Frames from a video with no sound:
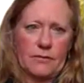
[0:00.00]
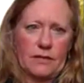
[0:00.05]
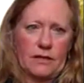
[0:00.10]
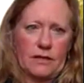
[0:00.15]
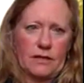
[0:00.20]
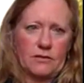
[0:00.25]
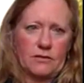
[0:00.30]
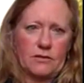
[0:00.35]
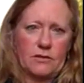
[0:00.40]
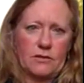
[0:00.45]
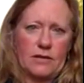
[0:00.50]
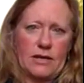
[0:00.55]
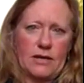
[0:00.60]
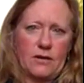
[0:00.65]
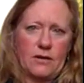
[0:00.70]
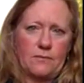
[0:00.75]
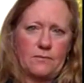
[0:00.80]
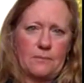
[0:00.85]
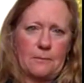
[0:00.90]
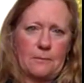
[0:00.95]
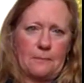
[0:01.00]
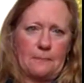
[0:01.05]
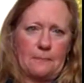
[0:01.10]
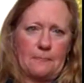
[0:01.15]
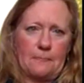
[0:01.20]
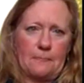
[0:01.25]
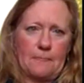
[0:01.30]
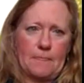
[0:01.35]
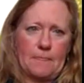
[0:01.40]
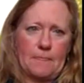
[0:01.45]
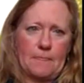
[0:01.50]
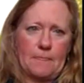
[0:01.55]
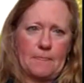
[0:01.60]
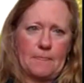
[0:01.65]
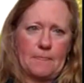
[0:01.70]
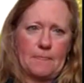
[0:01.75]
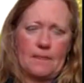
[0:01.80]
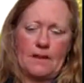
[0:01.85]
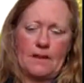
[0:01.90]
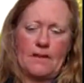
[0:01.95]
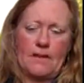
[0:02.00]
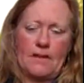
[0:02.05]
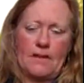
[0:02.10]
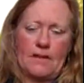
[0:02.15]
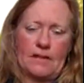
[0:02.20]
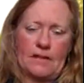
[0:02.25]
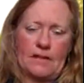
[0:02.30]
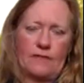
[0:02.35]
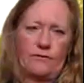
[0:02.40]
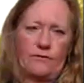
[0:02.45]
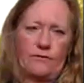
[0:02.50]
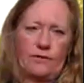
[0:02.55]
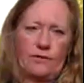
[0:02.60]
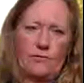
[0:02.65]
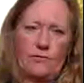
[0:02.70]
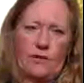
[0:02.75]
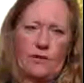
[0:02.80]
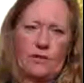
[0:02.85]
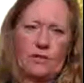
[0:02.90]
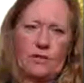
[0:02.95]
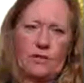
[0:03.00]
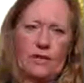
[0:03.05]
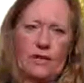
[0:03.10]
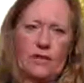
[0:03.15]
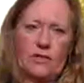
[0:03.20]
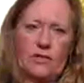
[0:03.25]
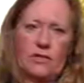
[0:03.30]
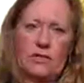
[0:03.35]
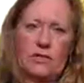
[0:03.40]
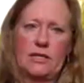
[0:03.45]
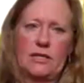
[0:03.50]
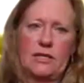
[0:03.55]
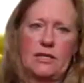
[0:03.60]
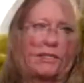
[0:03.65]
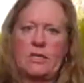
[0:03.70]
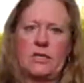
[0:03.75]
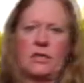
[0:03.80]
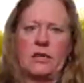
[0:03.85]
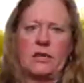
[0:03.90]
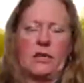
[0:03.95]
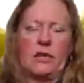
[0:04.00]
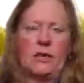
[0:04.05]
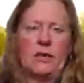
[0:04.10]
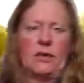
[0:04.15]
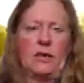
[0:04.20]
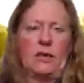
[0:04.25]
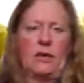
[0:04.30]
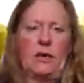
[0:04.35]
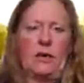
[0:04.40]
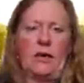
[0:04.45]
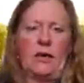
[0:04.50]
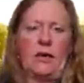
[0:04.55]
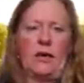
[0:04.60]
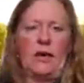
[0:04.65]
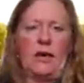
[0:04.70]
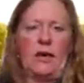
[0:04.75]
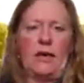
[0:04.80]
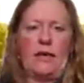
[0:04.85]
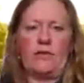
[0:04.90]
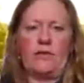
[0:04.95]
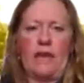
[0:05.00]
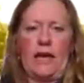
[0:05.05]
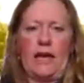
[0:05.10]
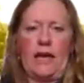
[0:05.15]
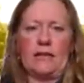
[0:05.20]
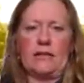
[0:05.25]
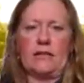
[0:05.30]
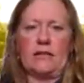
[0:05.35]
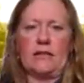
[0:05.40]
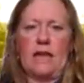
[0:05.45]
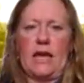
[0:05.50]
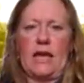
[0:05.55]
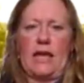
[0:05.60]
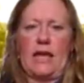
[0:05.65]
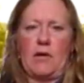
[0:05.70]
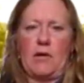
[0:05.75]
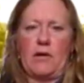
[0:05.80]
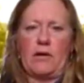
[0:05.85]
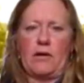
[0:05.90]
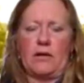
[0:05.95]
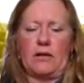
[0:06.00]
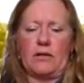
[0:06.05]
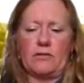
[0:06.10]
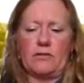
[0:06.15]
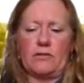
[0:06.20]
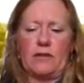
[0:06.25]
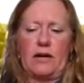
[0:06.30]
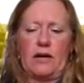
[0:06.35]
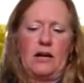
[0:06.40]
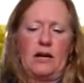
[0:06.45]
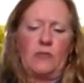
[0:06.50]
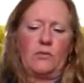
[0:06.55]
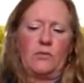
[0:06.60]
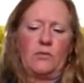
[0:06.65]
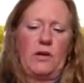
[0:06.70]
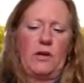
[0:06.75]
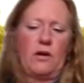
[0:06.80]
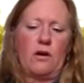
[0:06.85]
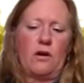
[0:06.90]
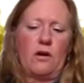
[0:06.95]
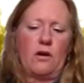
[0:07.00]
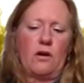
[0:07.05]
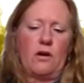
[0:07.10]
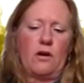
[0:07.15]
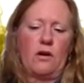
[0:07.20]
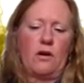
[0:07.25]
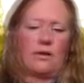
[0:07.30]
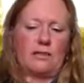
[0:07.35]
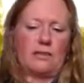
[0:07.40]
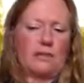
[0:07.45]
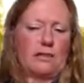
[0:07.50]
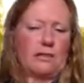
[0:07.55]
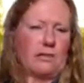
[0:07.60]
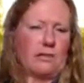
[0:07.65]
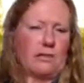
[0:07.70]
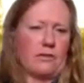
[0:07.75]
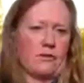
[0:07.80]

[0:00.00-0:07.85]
So now CFIA, that's Canadian Food Inspection Agency, and Health Canada and MRL. So how do we all fit together?